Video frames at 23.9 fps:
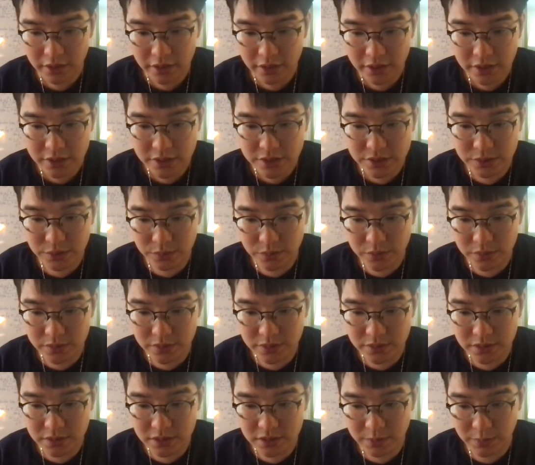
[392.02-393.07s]
students,
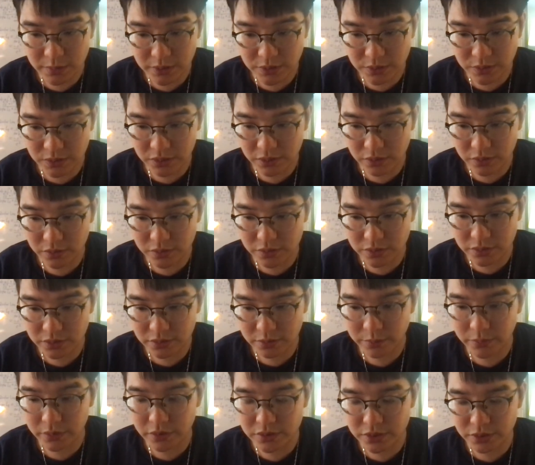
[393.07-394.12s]
especially those
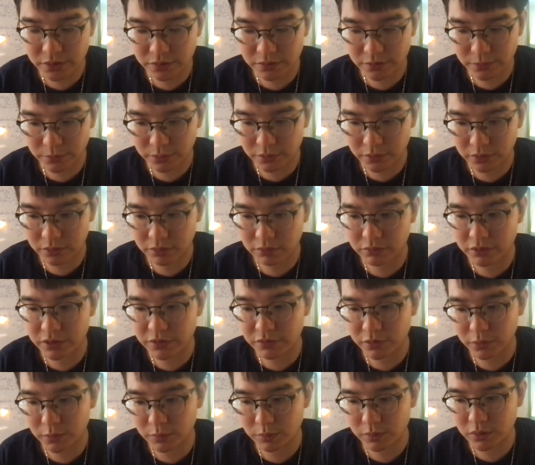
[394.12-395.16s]
emerging from a
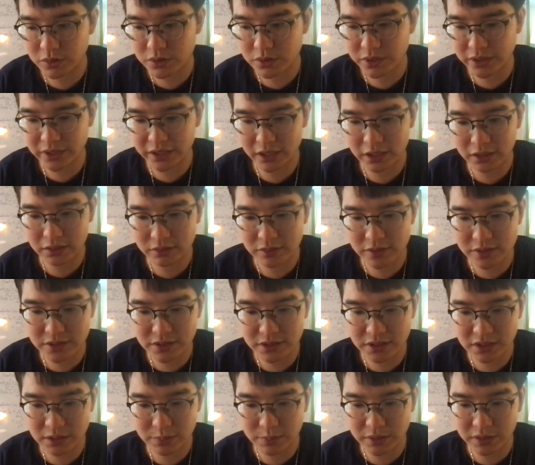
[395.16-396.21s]
reform approach to calculus,
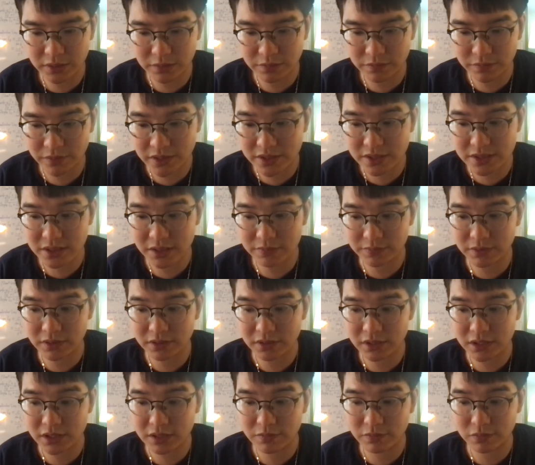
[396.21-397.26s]
need to be convinced of the
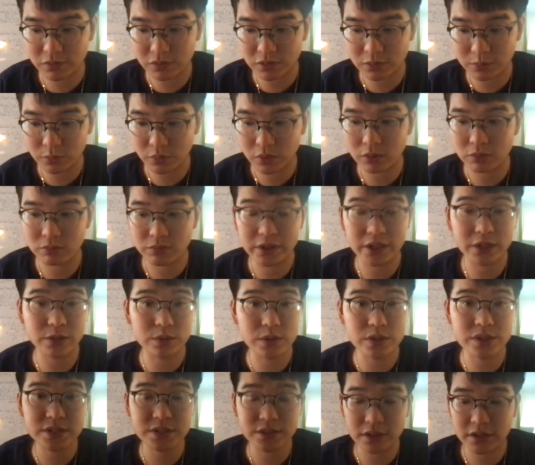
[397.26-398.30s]
need for a more
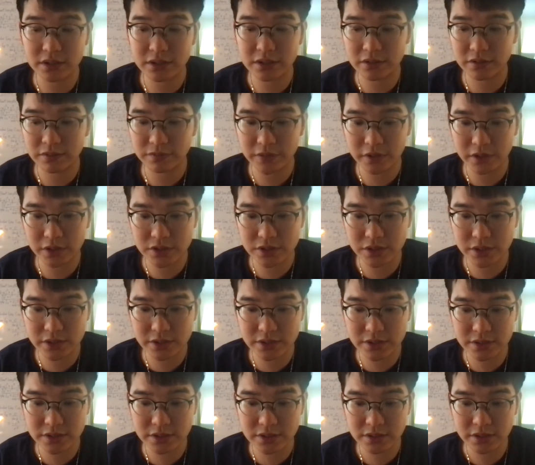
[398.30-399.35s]
rigorous study of
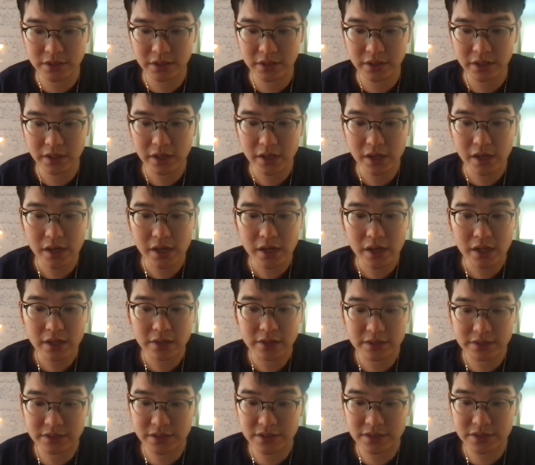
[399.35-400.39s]
functions,
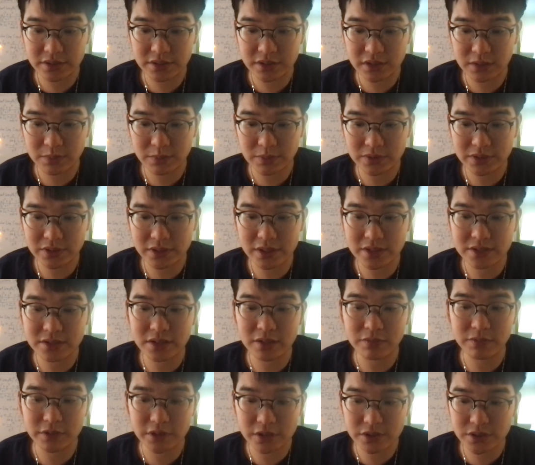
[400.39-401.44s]
necessity of precise
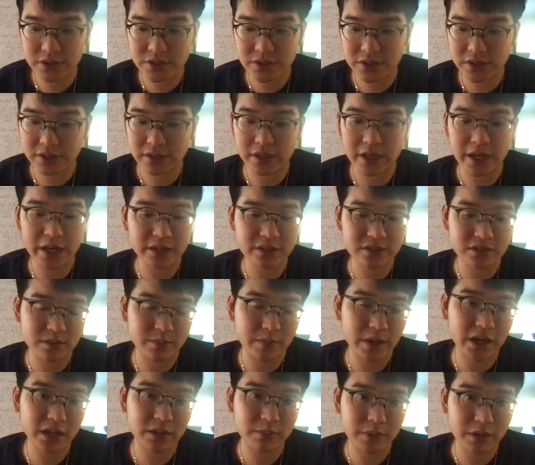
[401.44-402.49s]
definitions of the
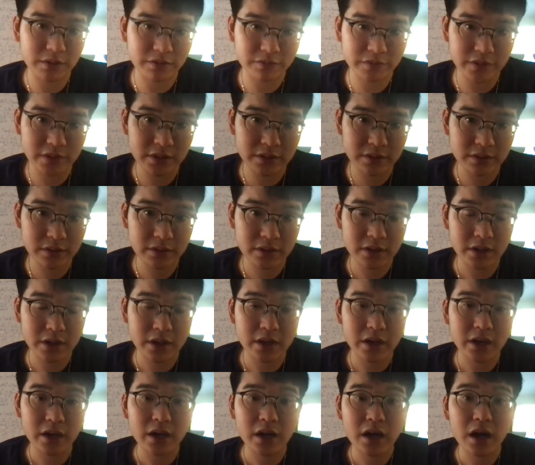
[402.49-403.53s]
axiomatic method.
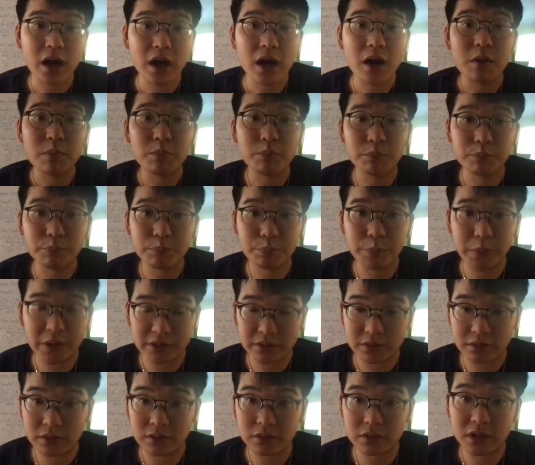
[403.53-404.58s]

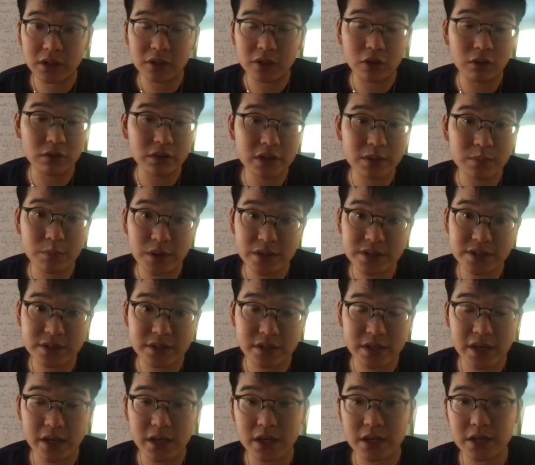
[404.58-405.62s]
But not only must
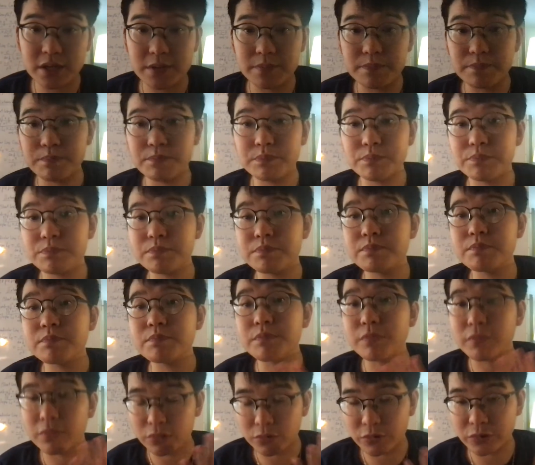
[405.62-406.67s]
they
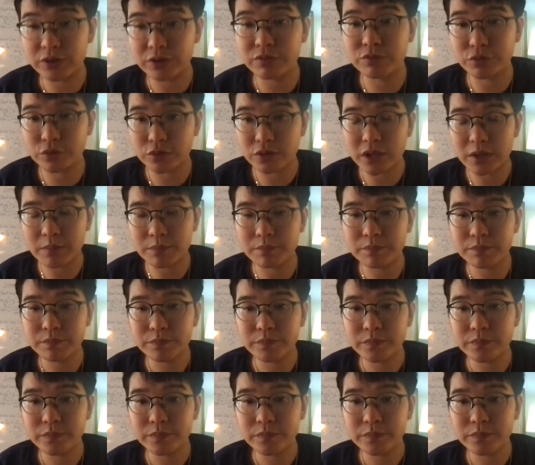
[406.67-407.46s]
learn through them,